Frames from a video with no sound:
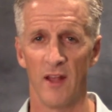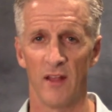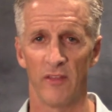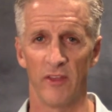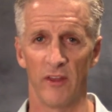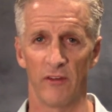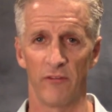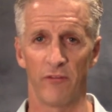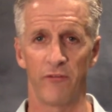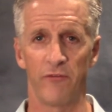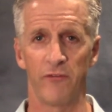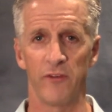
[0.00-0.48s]

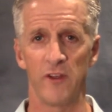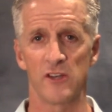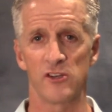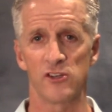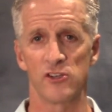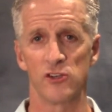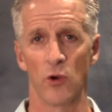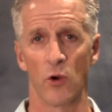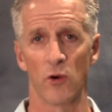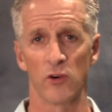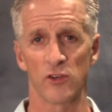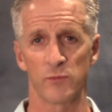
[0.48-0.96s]
that
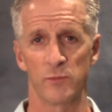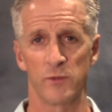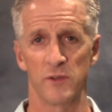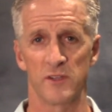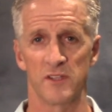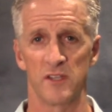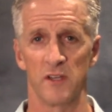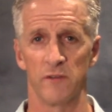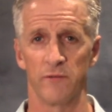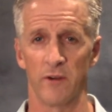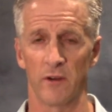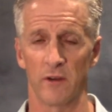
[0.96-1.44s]
fits your
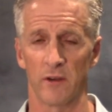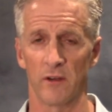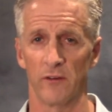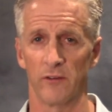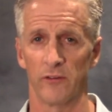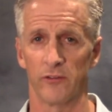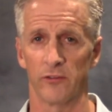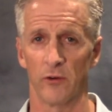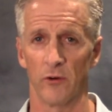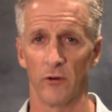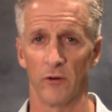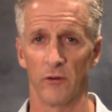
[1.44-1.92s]
specific
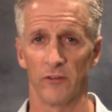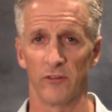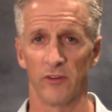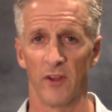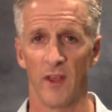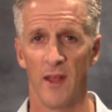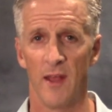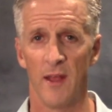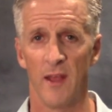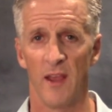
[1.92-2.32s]
concerns.